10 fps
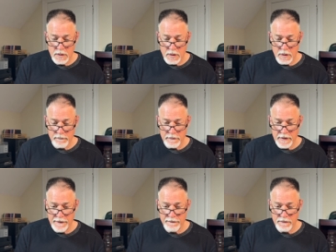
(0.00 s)
our
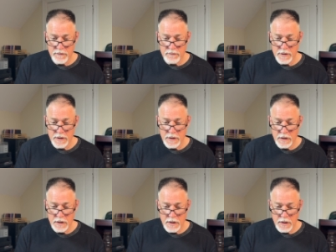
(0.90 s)
flattened 3,
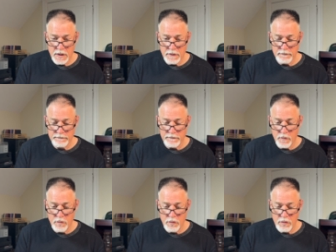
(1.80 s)
our
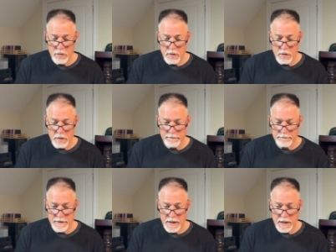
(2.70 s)
4, our
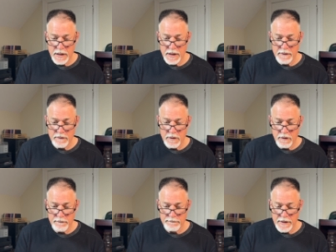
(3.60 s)
5,
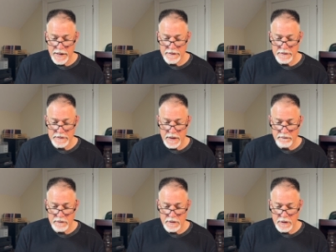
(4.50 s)
our flattened
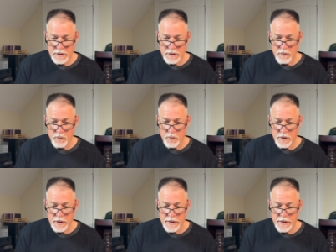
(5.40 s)
7, and our
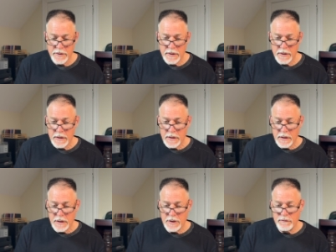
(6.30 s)
1.
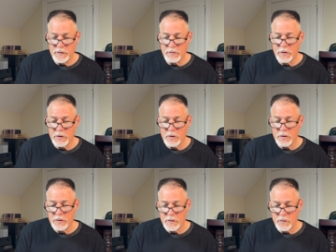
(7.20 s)
And if you
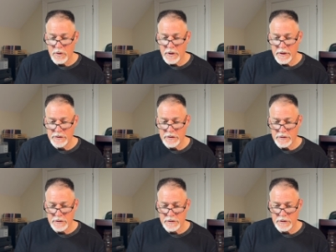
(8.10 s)
learn the
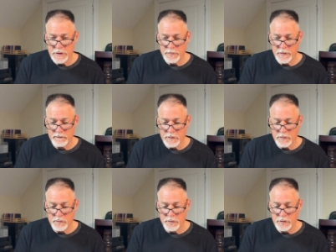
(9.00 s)
relationship of your
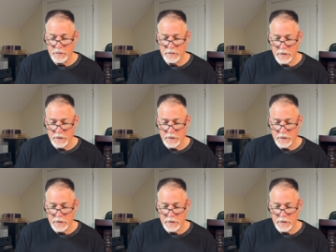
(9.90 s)
root,